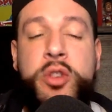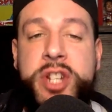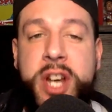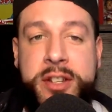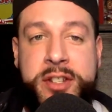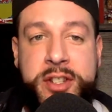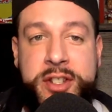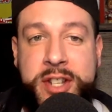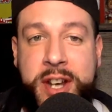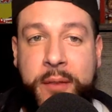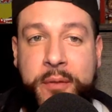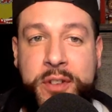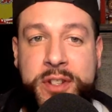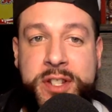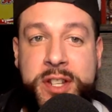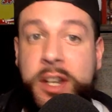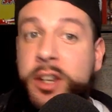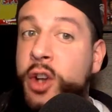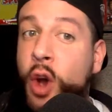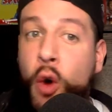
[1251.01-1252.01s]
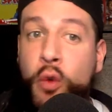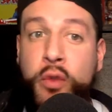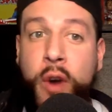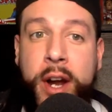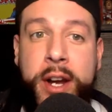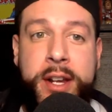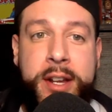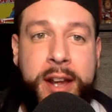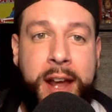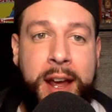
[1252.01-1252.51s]
Justin Jefferson, no
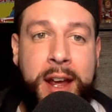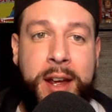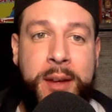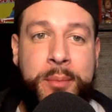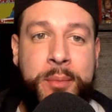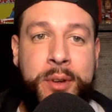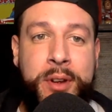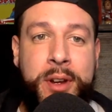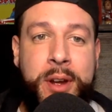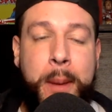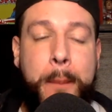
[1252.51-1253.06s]
running game,